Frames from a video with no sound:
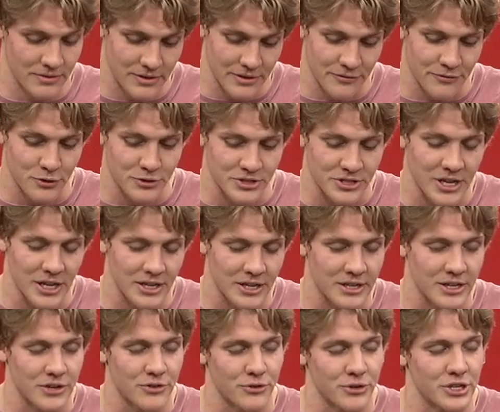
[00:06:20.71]
first day they
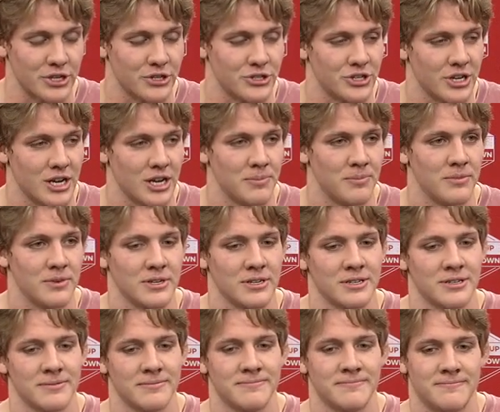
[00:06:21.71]
did a really good
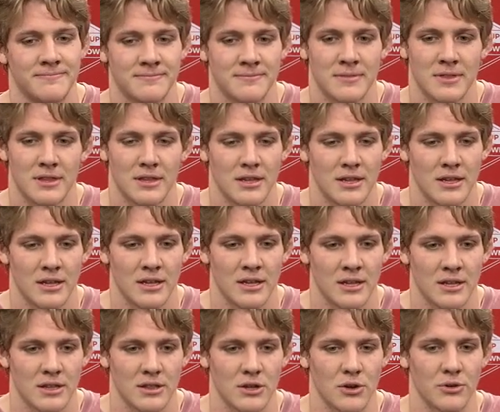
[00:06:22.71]
job.
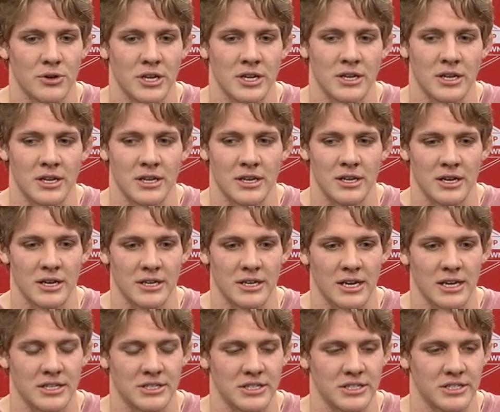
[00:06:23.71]
Logan and
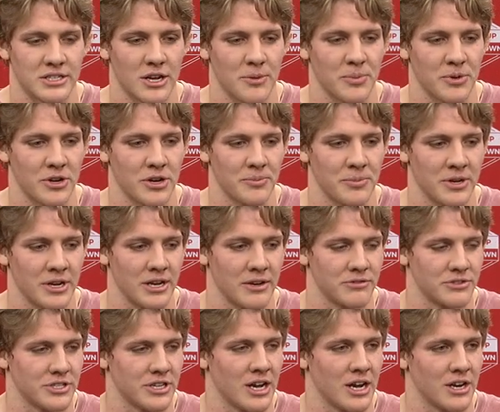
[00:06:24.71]
Casey stepping up, and
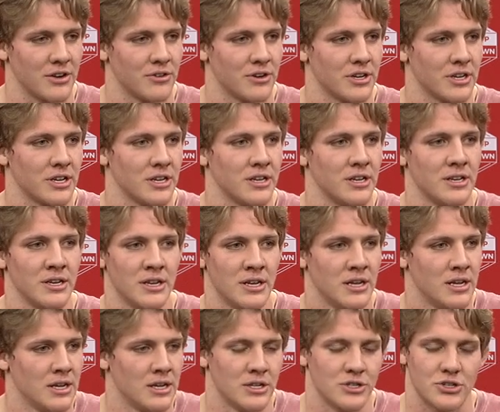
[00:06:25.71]
obviously Heinrich and
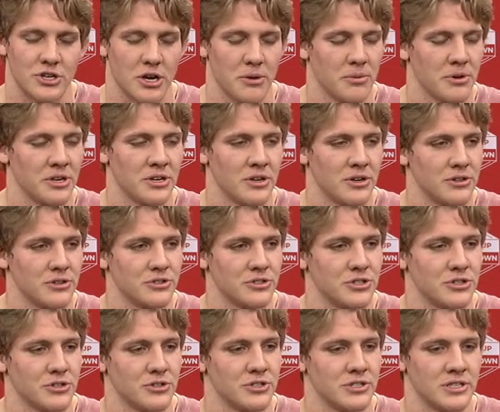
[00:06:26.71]
Chuba and all those
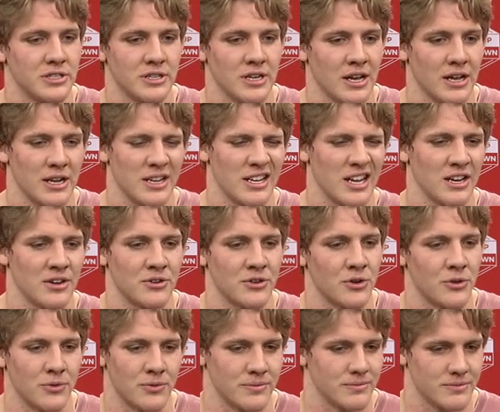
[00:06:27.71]
dudes. I don't
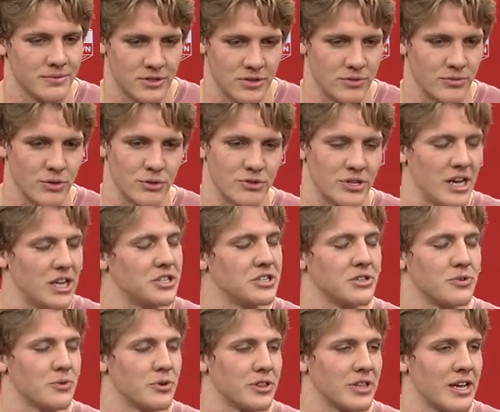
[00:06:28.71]
know the
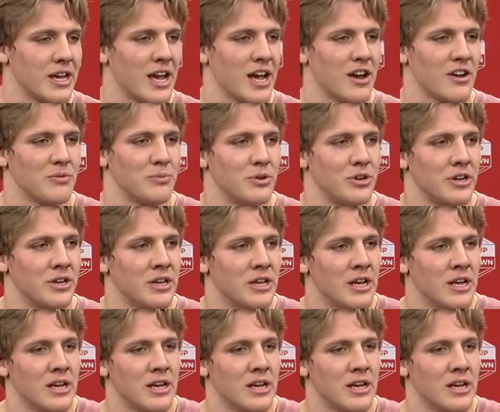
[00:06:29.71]
rotation or what they have, but